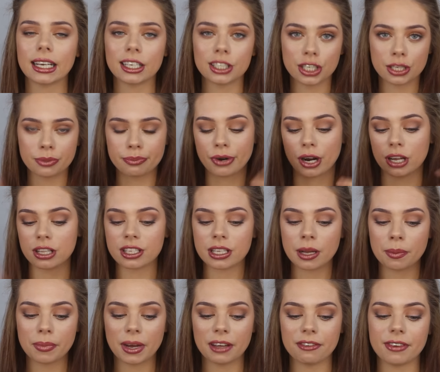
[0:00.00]
I just bronzed
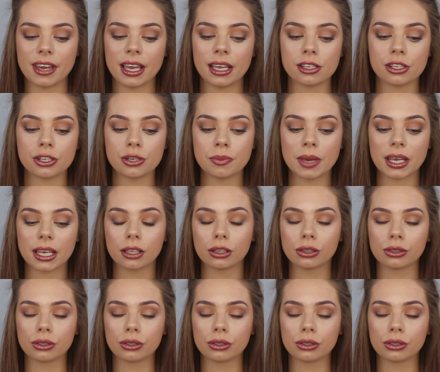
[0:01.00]
up my face to make it